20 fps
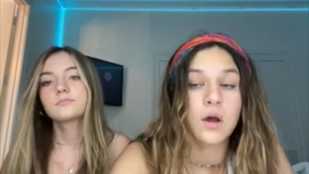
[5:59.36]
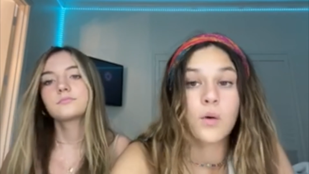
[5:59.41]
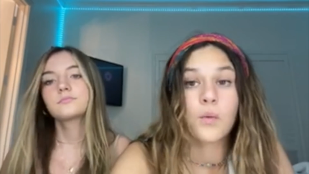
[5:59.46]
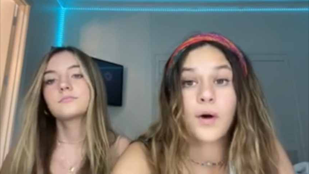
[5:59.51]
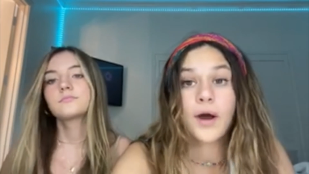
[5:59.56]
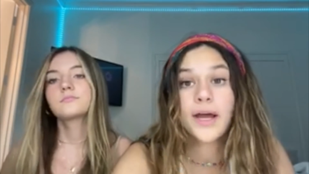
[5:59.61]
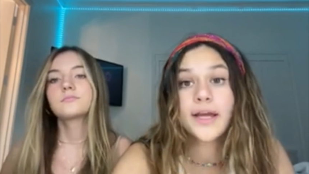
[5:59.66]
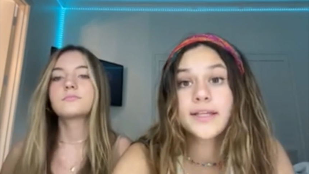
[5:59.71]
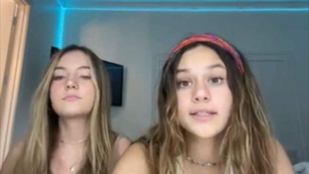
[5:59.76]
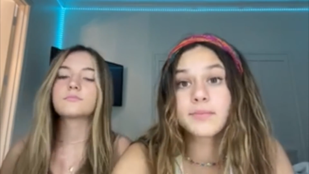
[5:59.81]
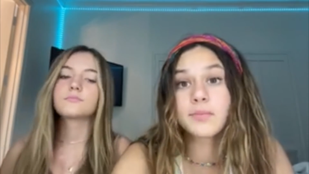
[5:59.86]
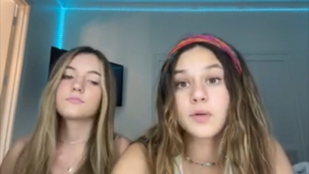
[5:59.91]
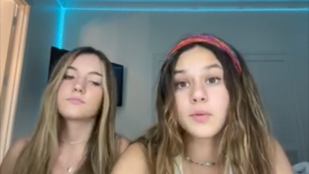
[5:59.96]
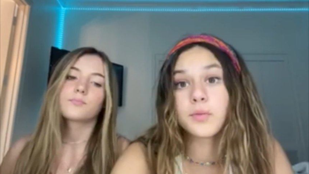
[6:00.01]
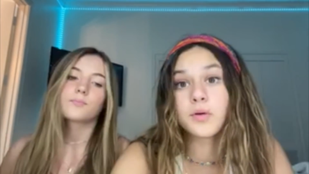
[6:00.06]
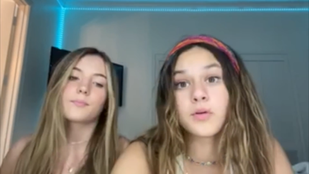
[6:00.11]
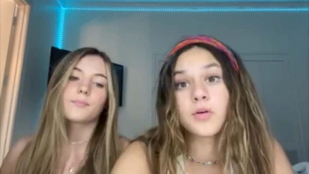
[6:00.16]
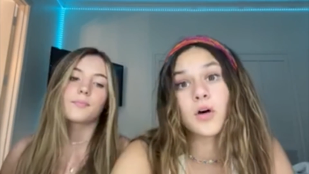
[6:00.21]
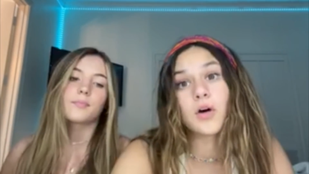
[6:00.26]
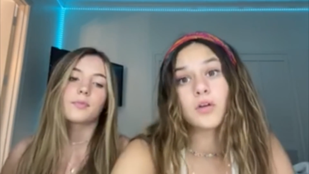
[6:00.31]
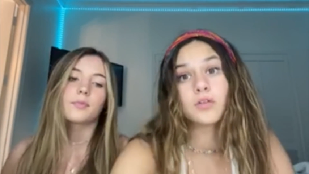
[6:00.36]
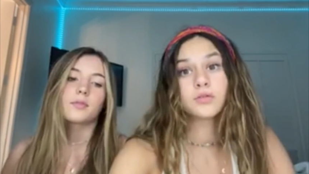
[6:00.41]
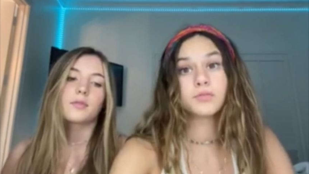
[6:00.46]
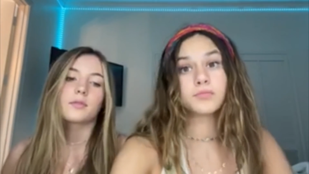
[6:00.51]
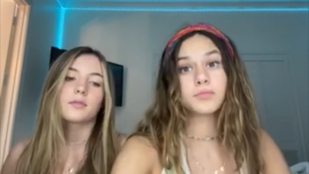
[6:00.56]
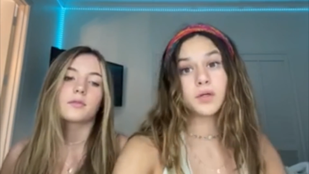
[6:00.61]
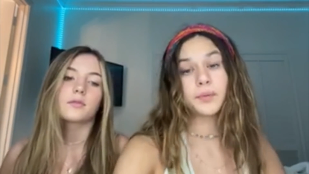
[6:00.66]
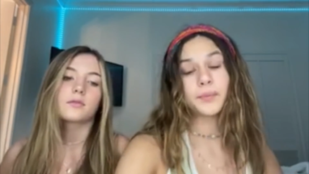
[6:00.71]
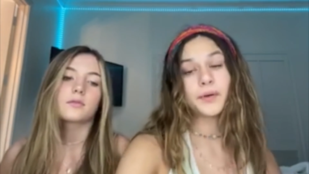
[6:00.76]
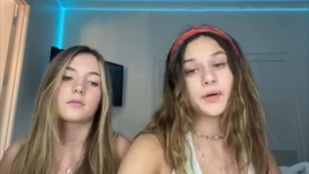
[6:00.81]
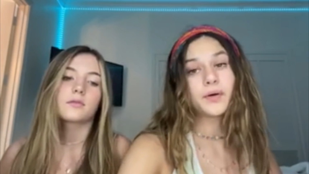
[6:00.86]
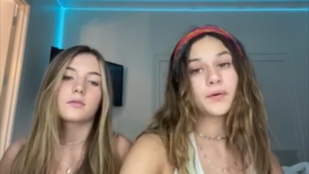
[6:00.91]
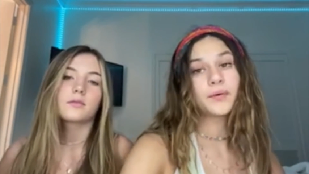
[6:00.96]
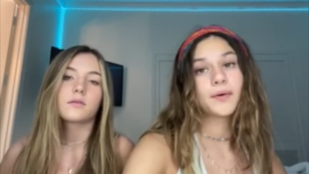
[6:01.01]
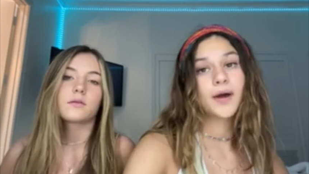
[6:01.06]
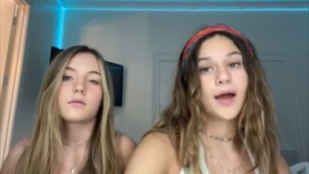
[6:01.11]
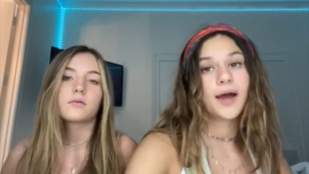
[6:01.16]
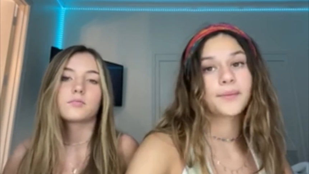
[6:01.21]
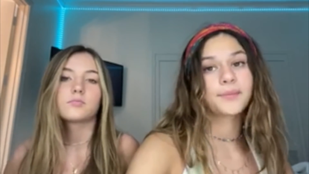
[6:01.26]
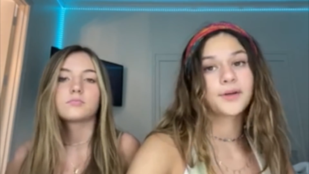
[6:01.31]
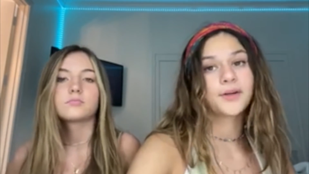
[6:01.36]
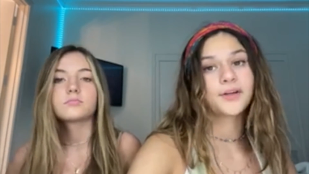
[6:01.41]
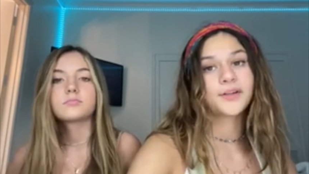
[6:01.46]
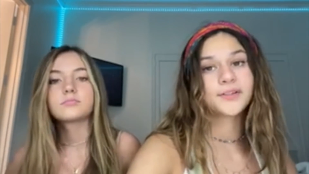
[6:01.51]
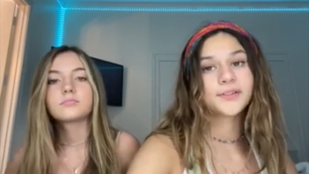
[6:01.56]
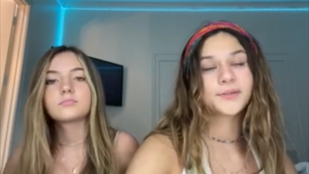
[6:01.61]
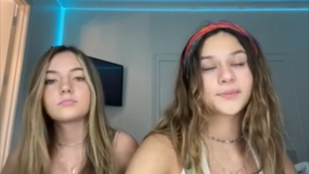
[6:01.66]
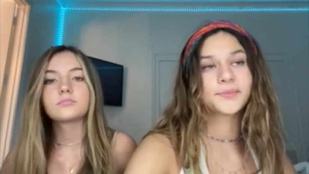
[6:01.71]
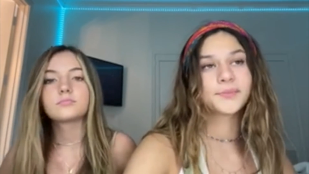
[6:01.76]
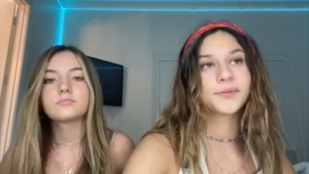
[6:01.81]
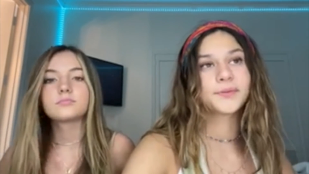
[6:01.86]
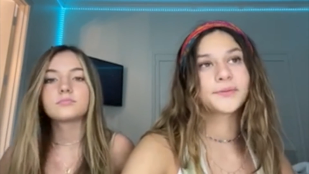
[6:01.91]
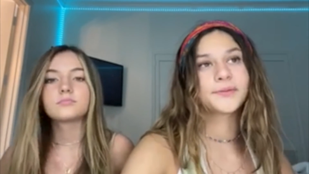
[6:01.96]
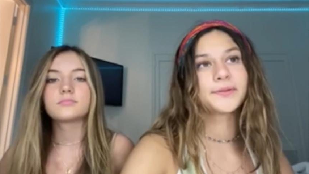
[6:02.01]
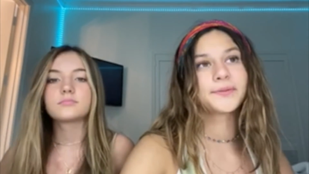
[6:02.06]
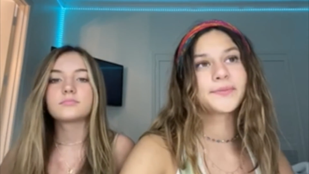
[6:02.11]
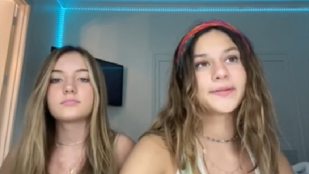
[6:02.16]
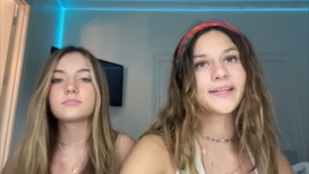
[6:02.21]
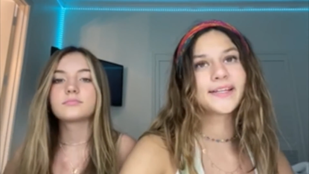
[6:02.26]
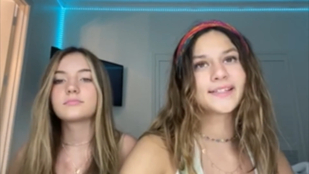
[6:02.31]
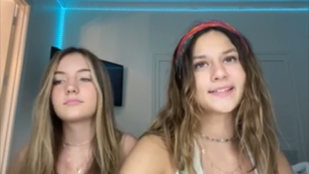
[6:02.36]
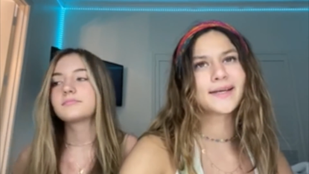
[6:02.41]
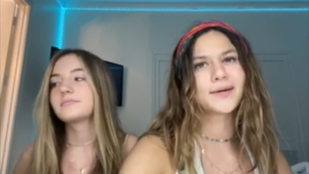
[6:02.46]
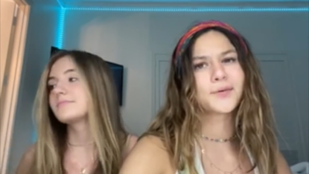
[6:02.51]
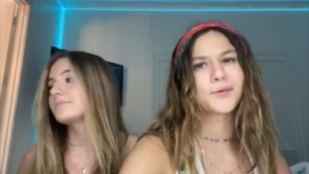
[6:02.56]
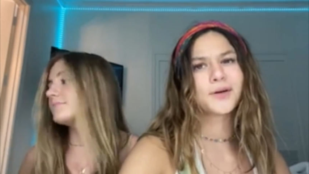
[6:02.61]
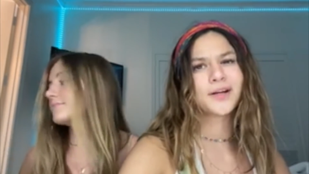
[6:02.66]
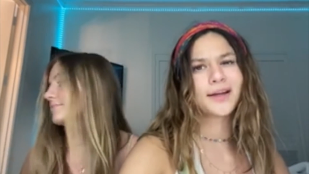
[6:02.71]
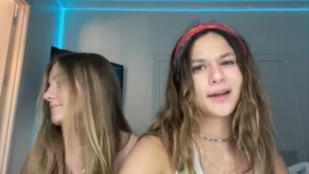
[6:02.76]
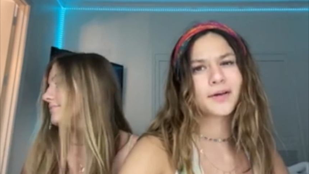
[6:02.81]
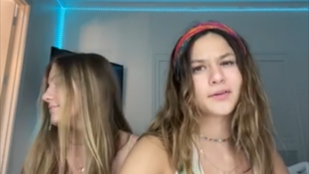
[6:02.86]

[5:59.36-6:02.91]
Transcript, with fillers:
Speaker 1: Why is Moomoo called Moomoo? I'm called Moomoo because I wore cow